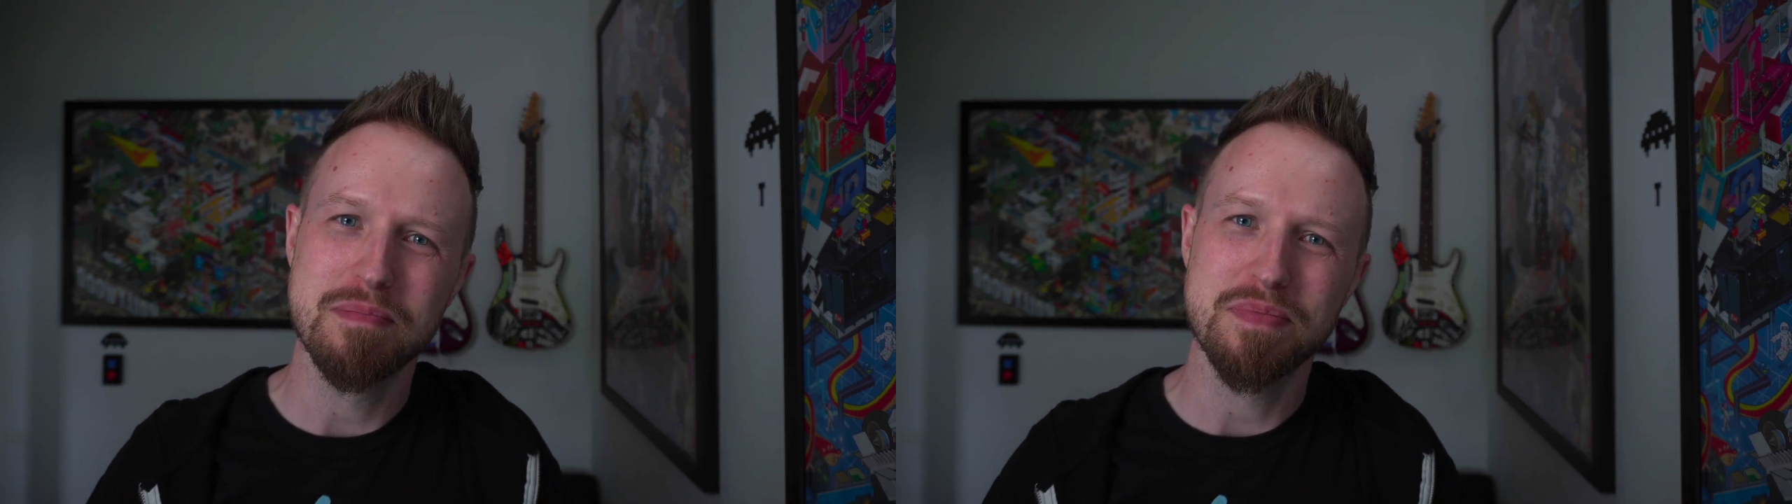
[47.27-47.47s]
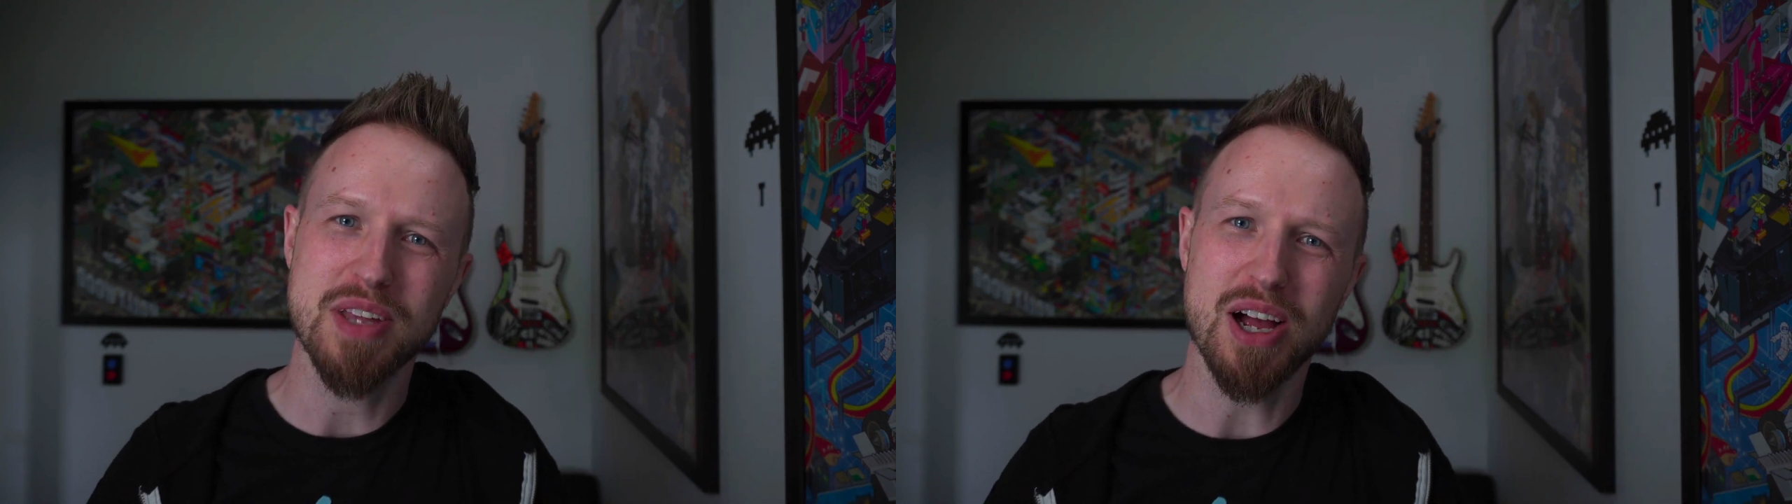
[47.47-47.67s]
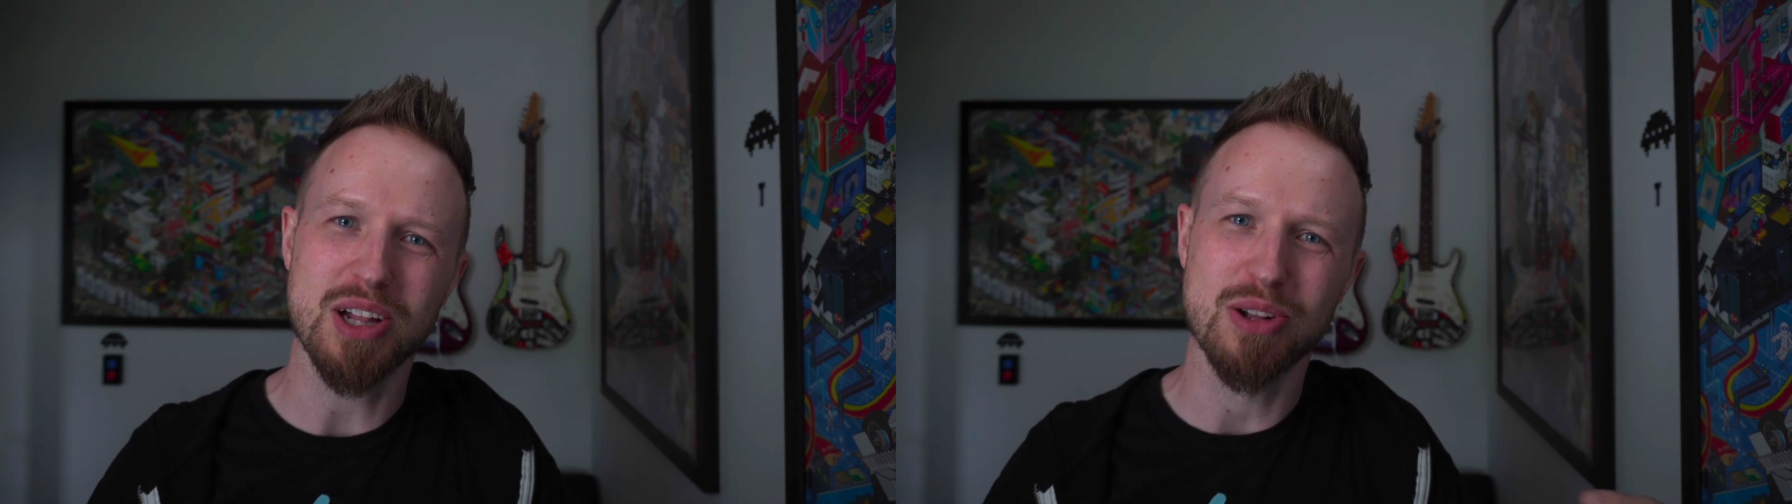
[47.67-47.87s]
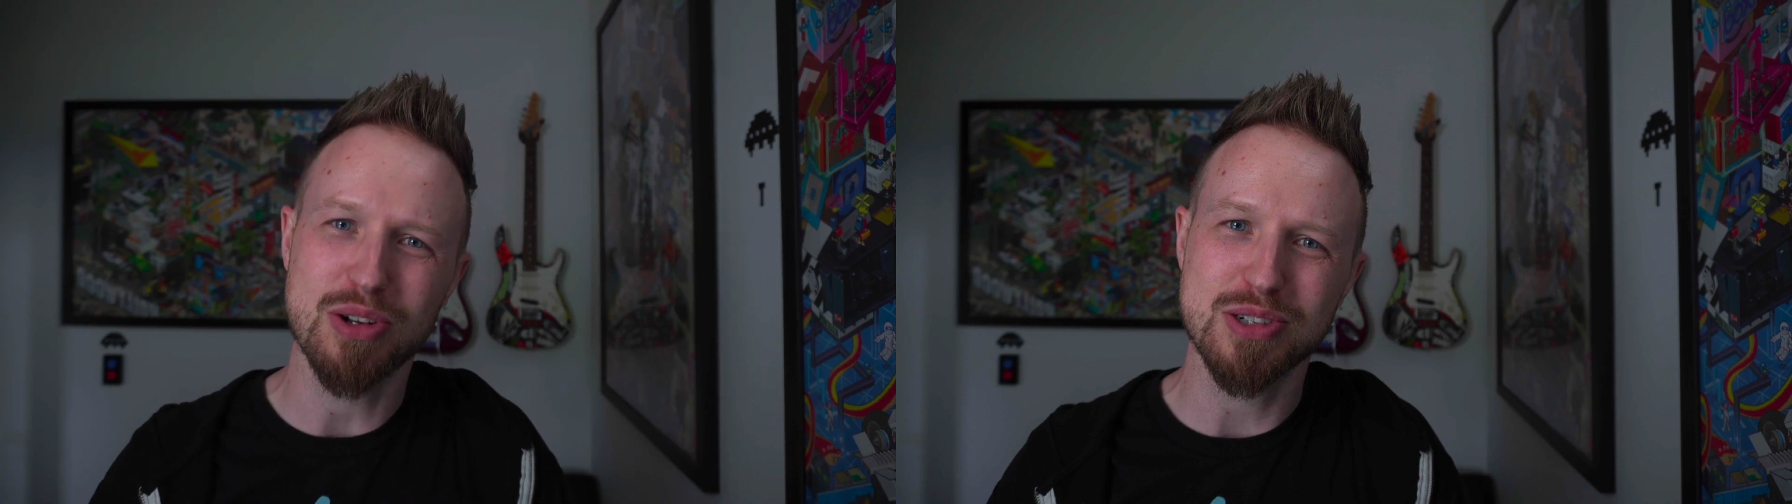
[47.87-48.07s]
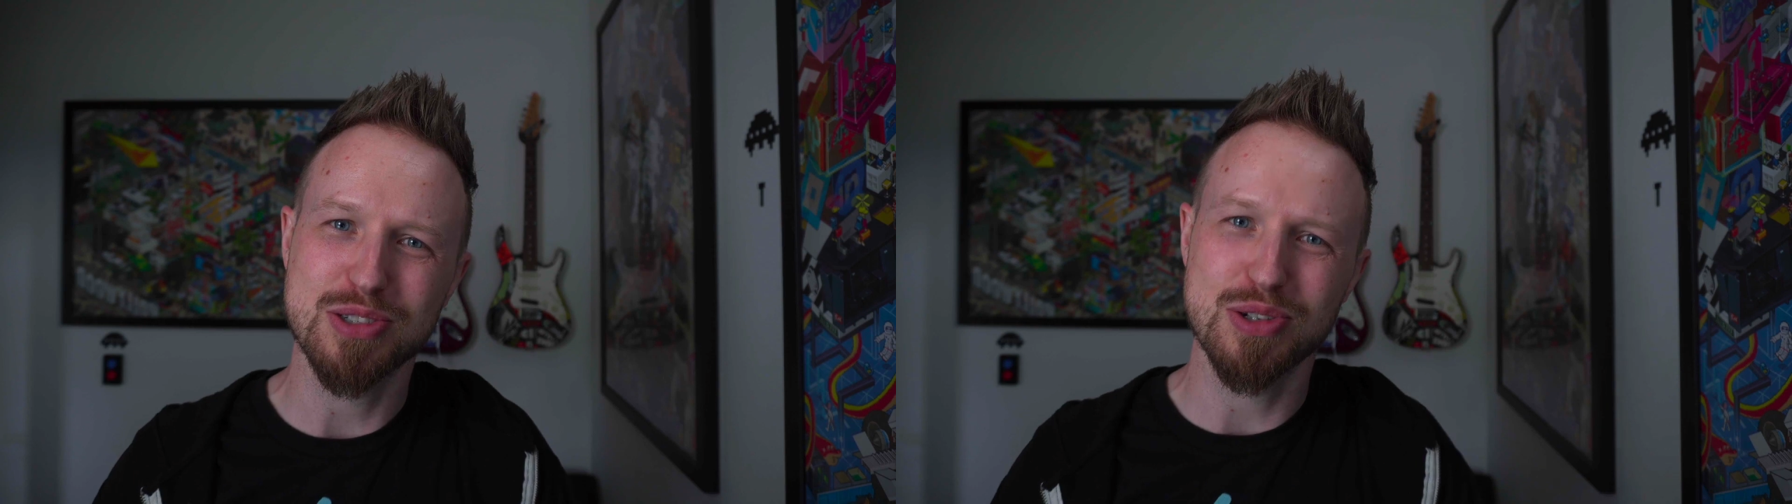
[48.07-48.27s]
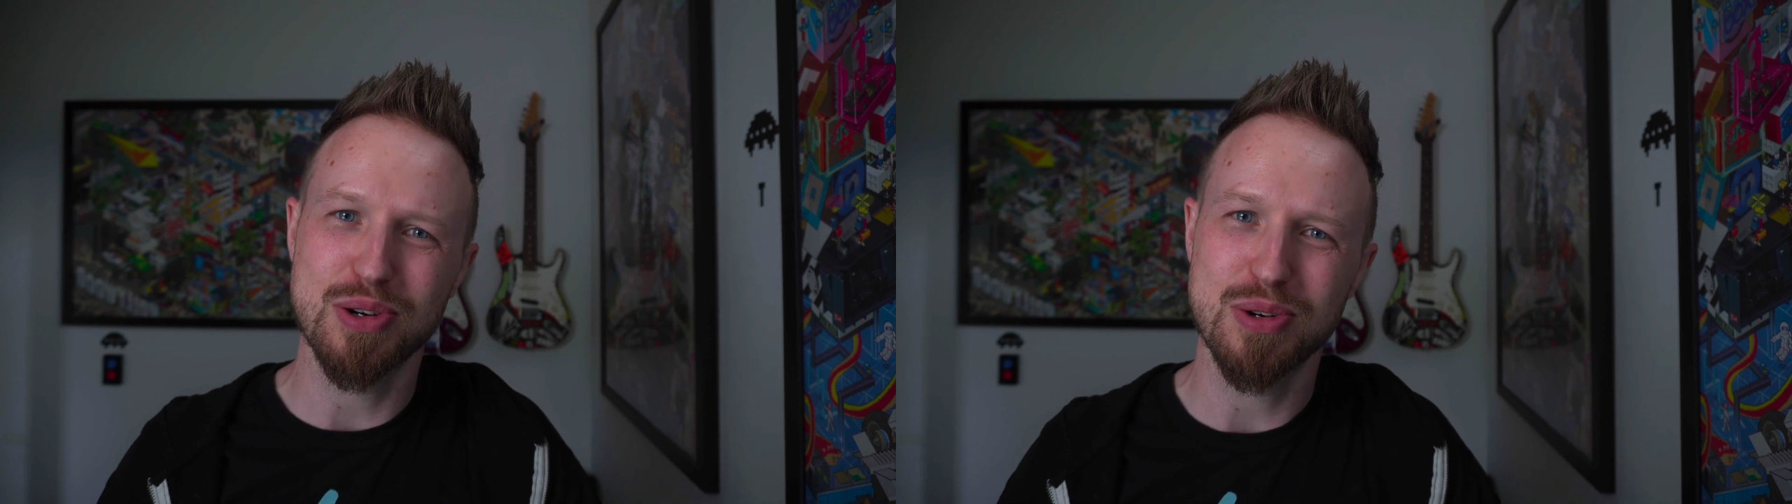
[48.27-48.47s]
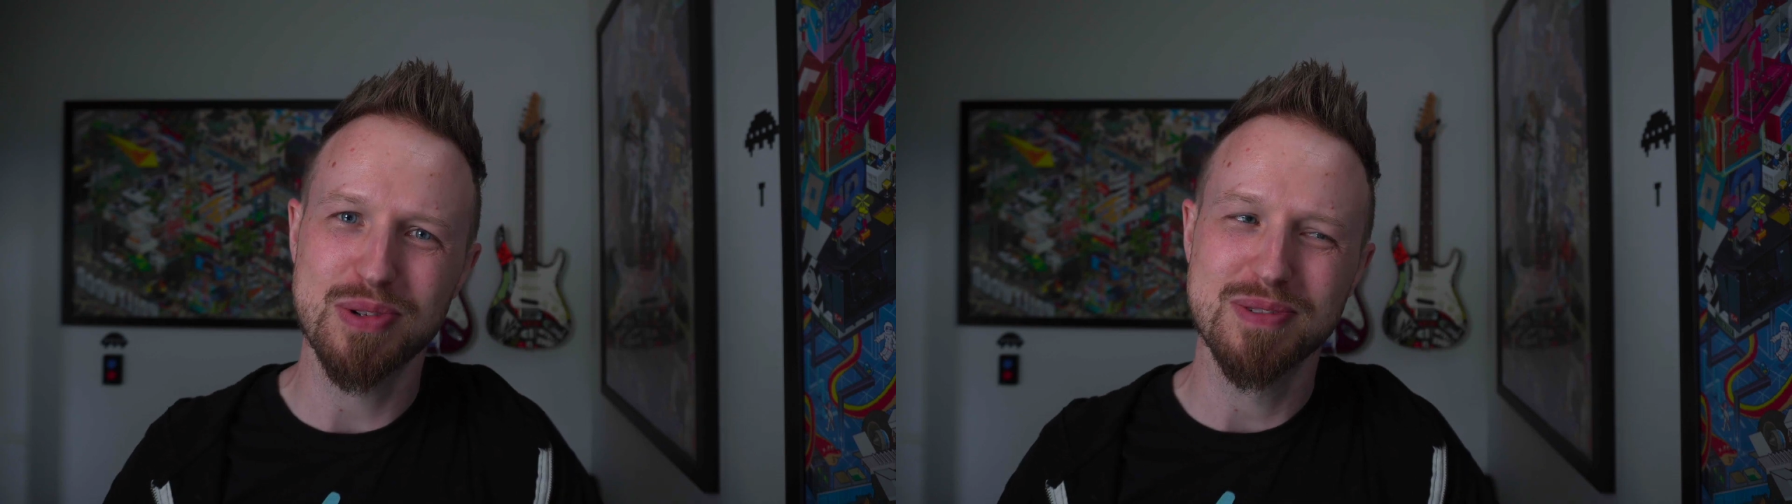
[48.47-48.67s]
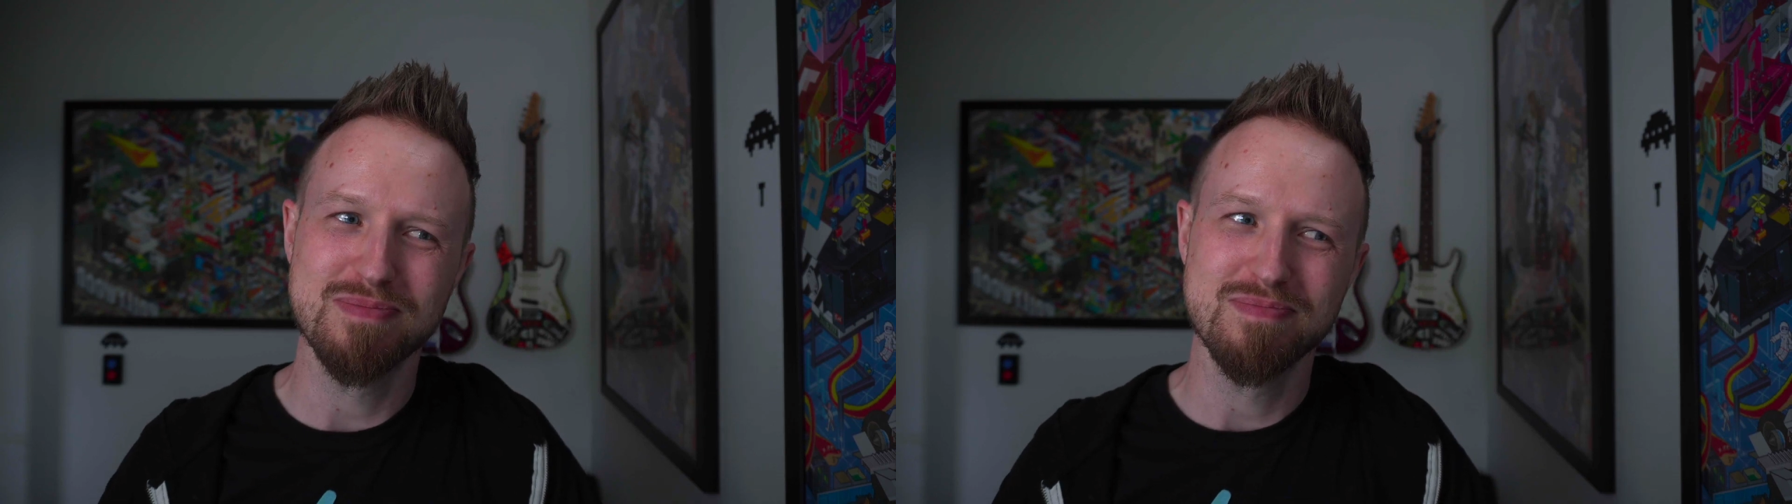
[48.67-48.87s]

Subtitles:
not look so